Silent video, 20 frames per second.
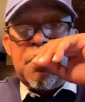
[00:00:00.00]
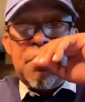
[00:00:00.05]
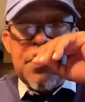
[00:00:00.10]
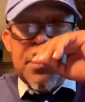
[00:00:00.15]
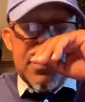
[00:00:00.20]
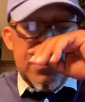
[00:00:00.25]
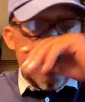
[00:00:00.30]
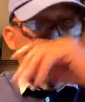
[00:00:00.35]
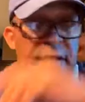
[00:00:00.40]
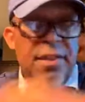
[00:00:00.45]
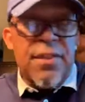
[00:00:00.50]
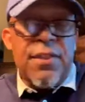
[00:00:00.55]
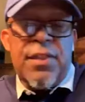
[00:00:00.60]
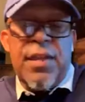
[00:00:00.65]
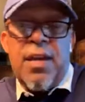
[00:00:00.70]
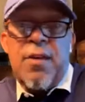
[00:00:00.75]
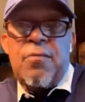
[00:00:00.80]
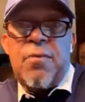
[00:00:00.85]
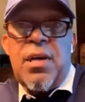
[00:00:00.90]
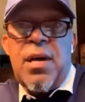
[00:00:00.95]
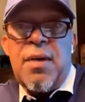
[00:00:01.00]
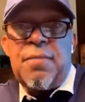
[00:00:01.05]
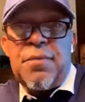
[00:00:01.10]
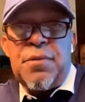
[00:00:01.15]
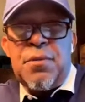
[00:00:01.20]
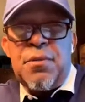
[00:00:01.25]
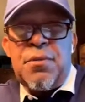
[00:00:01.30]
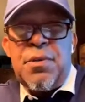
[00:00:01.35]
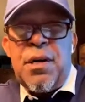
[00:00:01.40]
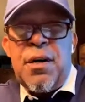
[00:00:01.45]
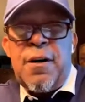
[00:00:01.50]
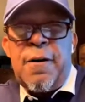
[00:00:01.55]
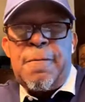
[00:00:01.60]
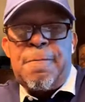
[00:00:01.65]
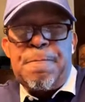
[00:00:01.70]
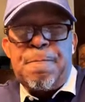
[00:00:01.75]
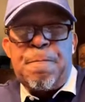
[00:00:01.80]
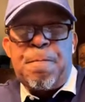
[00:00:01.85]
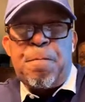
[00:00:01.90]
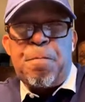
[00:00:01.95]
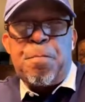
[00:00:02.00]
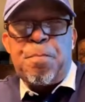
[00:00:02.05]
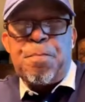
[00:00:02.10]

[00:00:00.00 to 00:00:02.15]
But another thing we have to